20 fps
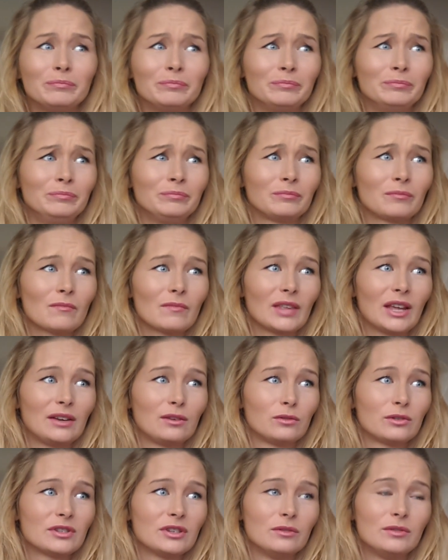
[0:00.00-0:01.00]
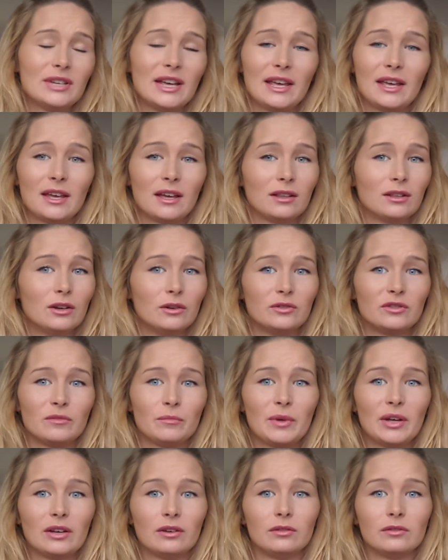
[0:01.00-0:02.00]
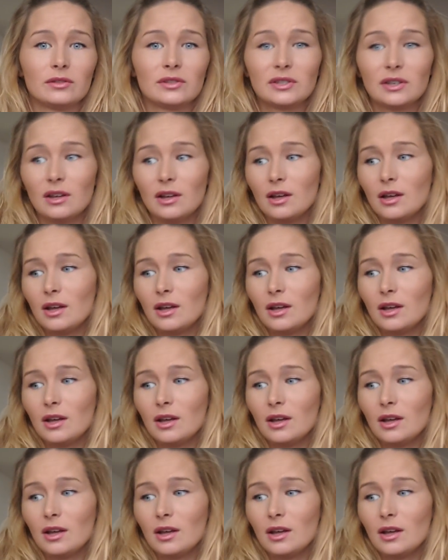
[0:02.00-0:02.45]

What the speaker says: and also taking loads of pills.